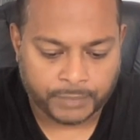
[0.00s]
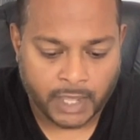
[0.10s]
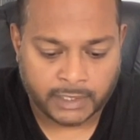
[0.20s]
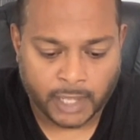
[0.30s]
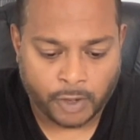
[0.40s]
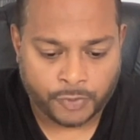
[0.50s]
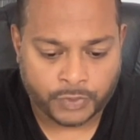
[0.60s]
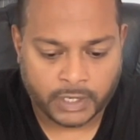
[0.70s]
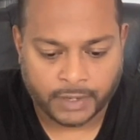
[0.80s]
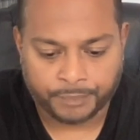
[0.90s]
And
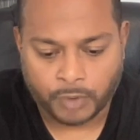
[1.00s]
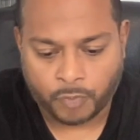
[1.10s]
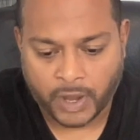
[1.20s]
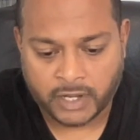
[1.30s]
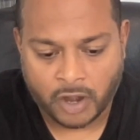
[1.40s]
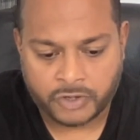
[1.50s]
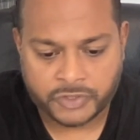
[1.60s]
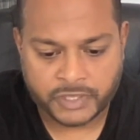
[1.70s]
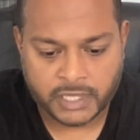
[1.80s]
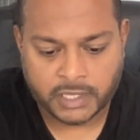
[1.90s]
now, um, right under
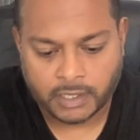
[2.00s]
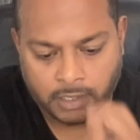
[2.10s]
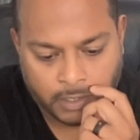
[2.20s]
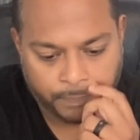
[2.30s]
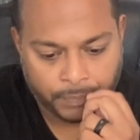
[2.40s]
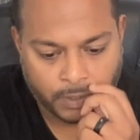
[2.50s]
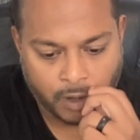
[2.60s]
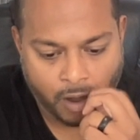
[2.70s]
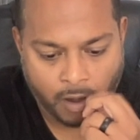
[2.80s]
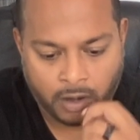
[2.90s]
the um,
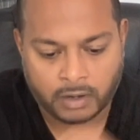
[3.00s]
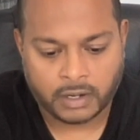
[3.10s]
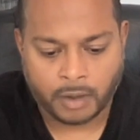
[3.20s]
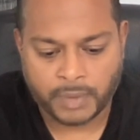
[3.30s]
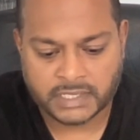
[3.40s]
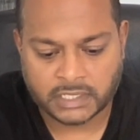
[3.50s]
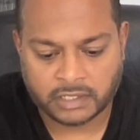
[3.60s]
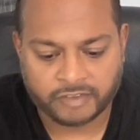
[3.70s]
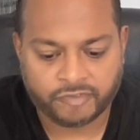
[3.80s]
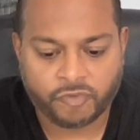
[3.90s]
car are
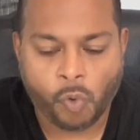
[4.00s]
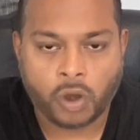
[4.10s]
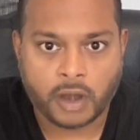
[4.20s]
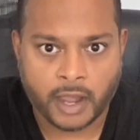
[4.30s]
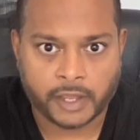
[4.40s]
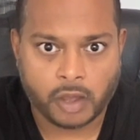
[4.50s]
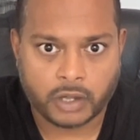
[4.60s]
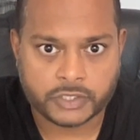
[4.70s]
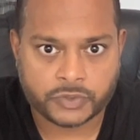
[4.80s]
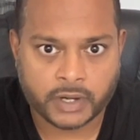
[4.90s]
basically four
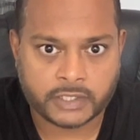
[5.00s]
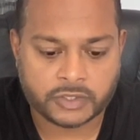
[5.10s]
icons, right?